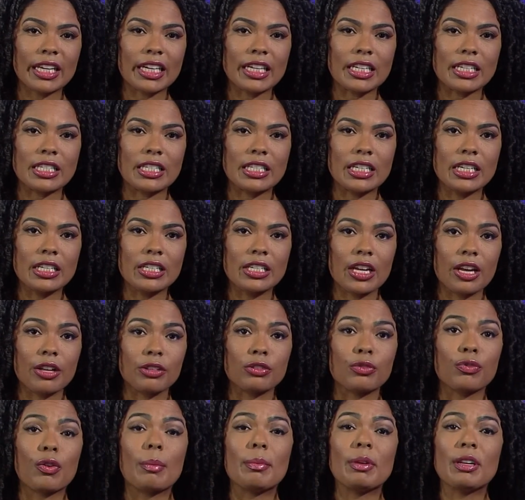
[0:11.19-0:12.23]
latest
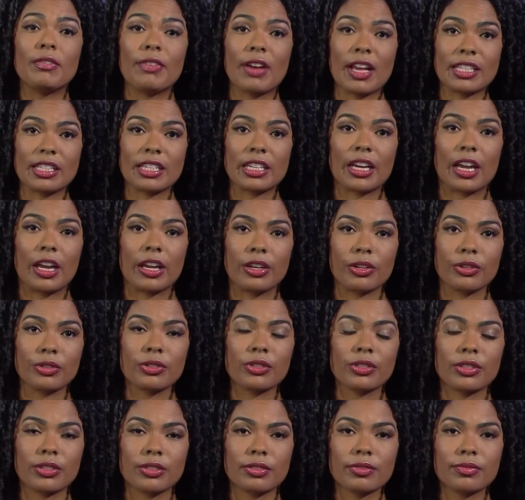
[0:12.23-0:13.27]
details from
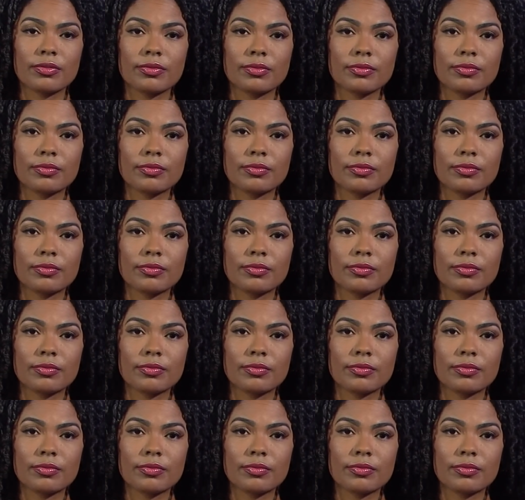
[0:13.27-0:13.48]
investigators.